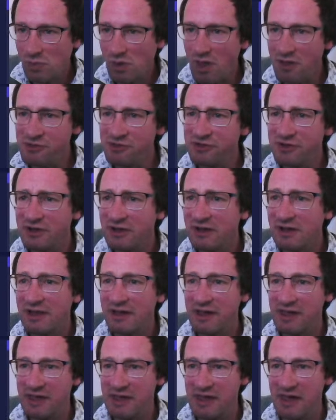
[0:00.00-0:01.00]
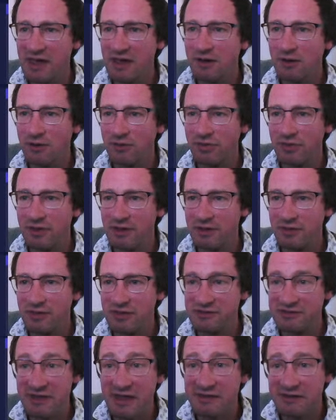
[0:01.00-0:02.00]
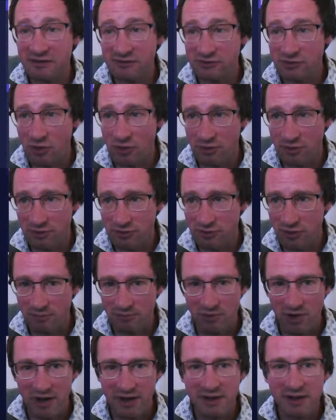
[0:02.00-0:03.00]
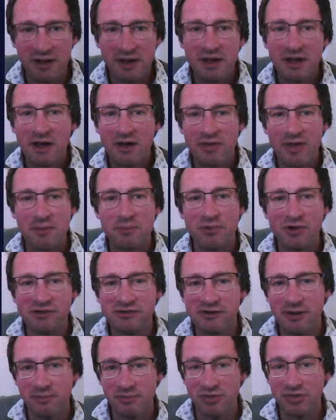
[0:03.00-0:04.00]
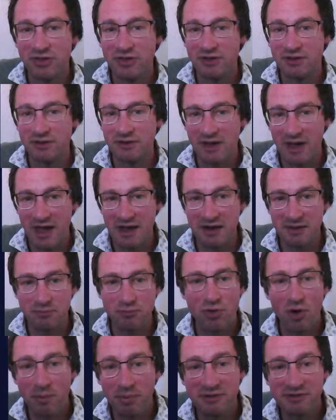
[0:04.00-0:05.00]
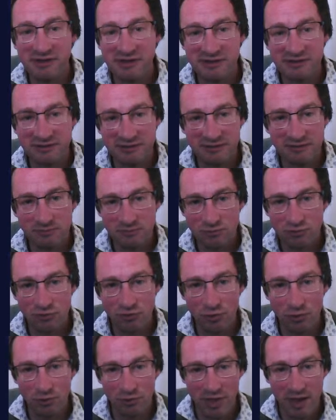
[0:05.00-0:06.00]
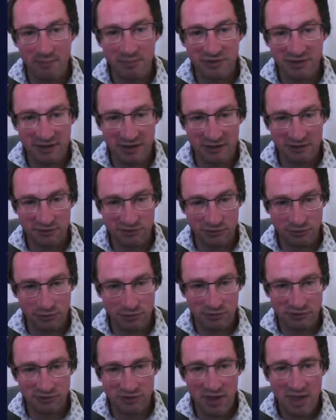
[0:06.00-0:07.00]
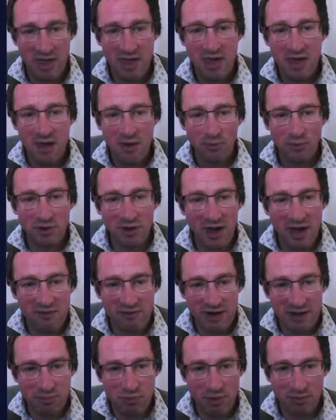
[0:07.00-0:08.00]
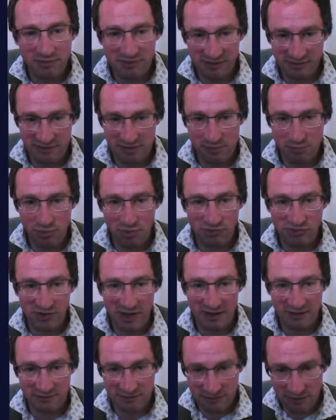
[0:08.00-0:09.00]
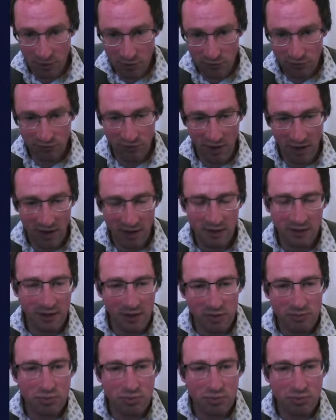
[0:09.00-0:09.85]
I'm just going to click here on the settings cog at the top right, and that brings up the edit properties for that particular source. We don't have any properties in the project so far, and